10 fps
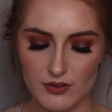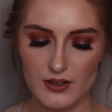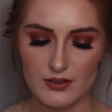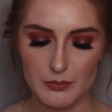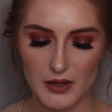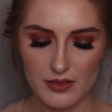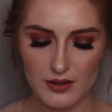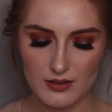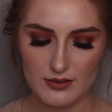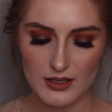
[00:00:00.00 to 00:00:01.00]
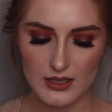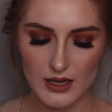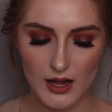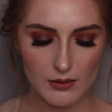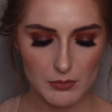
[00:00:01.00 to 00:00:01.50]
for this month is the
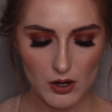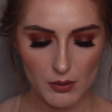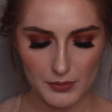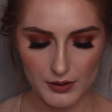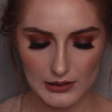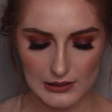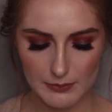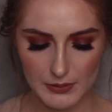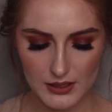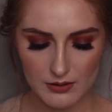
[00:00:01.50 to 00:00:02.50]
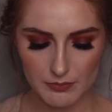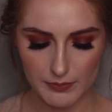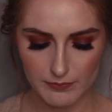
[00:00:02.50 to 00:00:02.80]
Colourpop Lippy